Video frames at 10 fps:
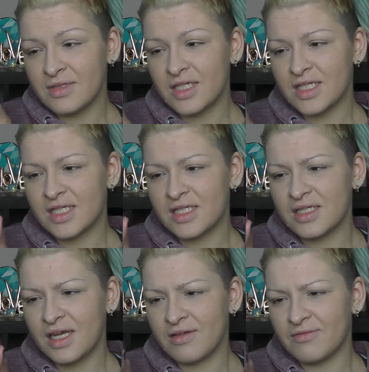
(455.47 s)
It's
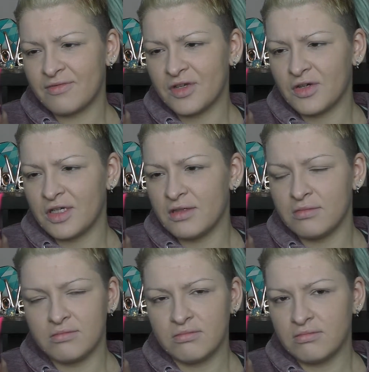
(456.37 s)
not very
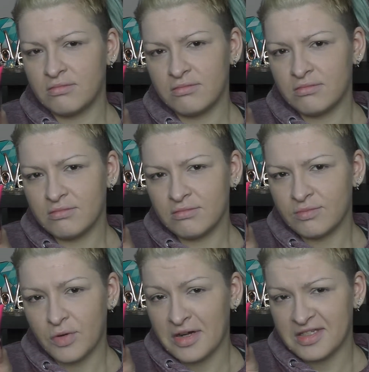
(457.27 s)

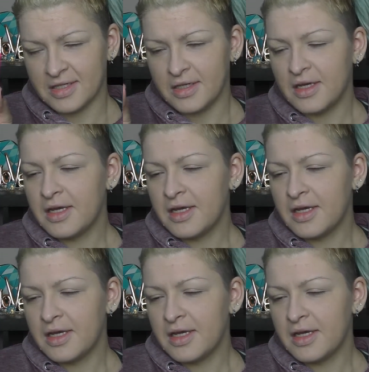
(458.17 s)
pricey,